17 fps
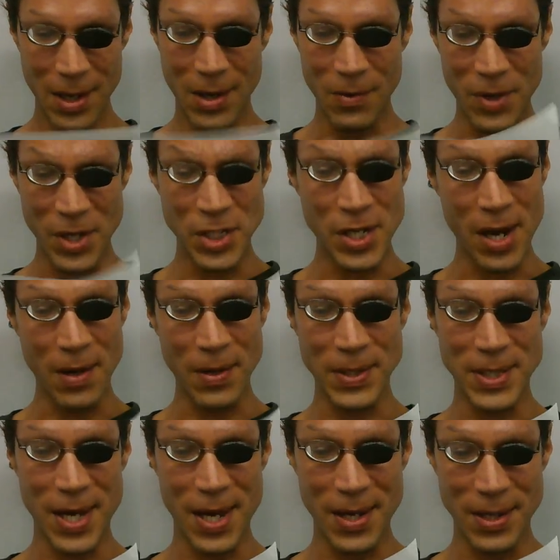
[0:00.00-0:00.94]
Red Shadow
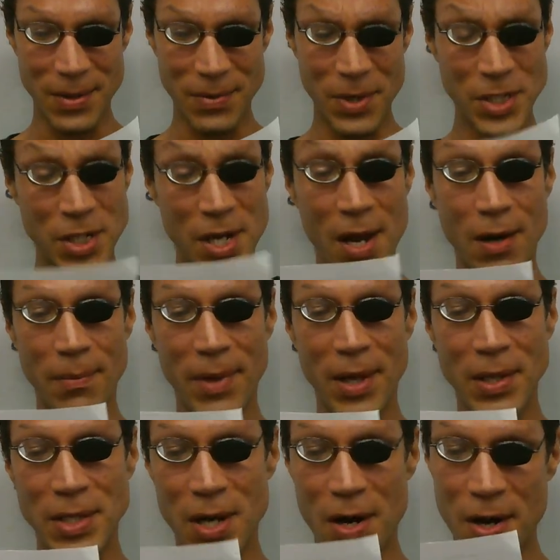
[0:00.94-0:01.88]

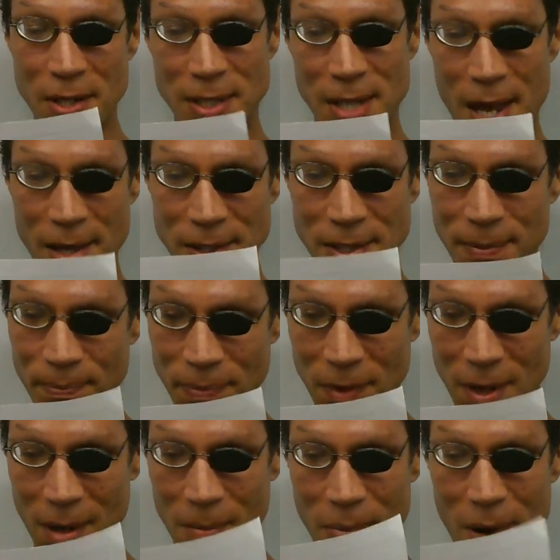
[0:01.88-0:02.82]
Military says,
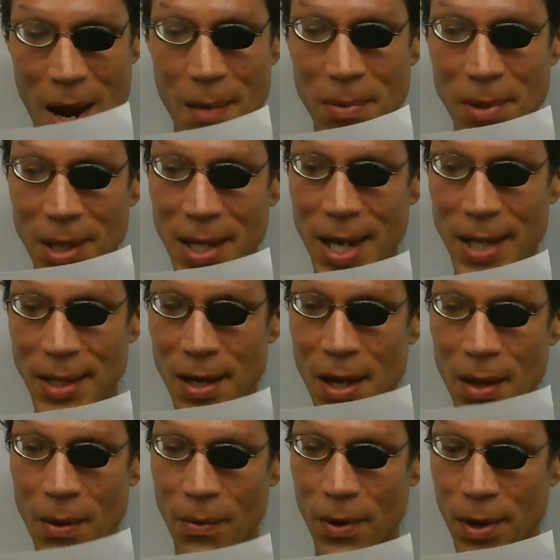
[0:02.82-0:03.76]
"Probably like the
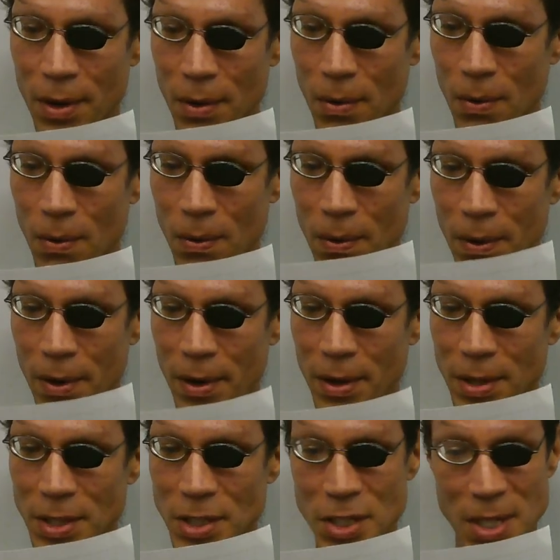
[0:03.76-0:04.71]
other one," or
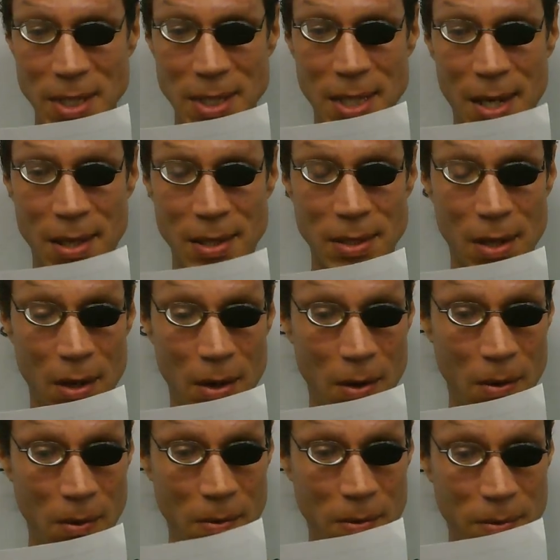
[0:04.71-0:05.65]
she says,
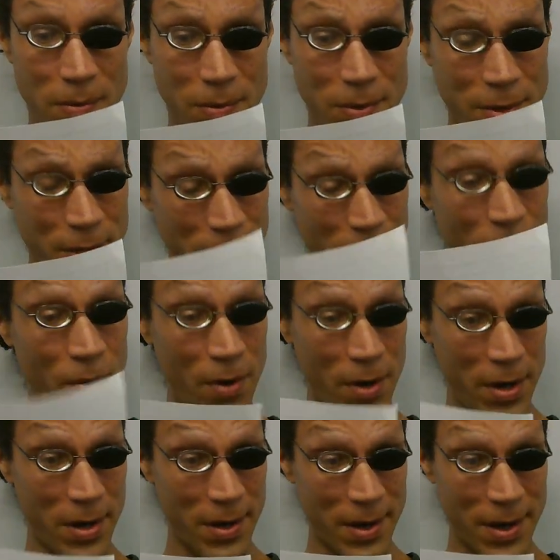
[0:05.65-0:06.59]
"Oh,"
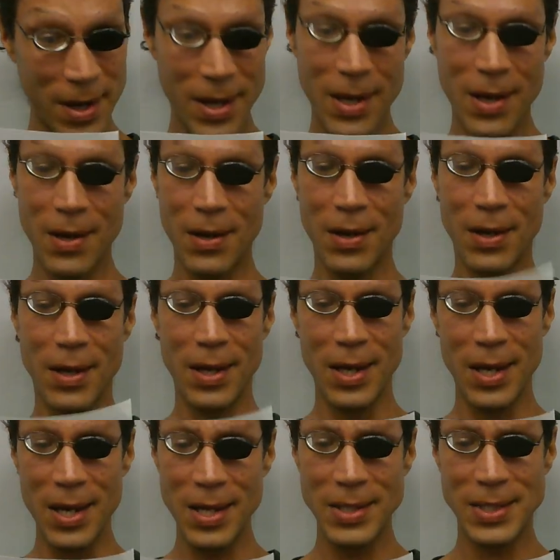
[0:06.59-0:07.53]
or
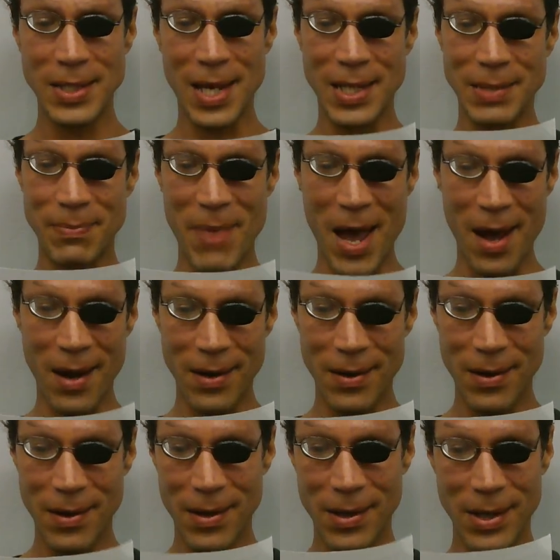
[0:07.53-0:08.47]
he says back,
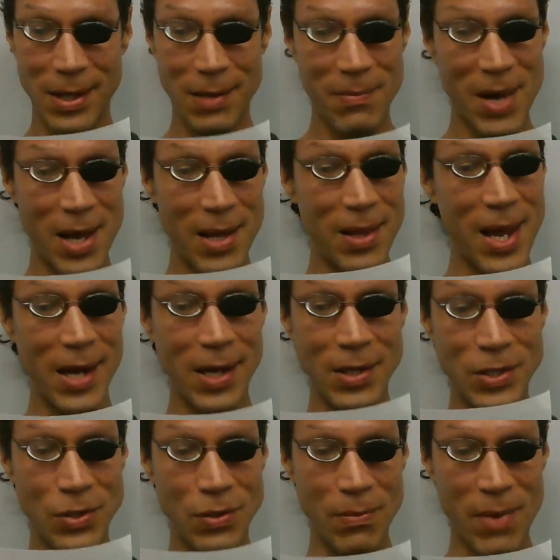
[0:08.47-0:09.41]
"He might like
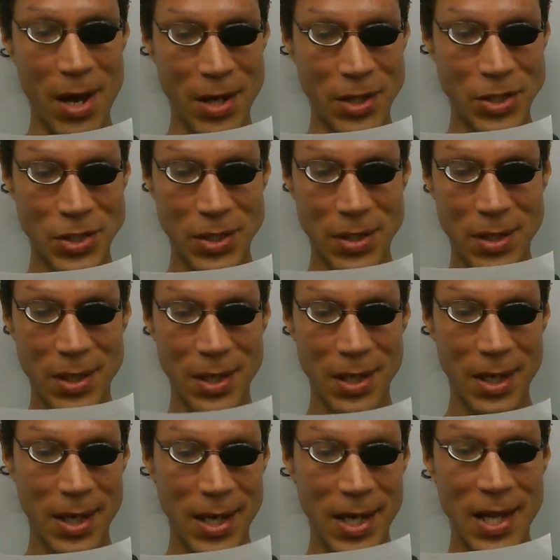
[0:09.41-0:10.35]
it too much."
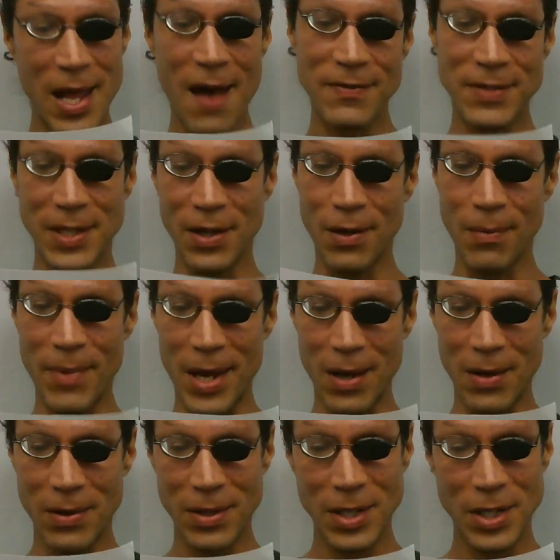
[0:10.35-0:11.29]
He laughs a little bit.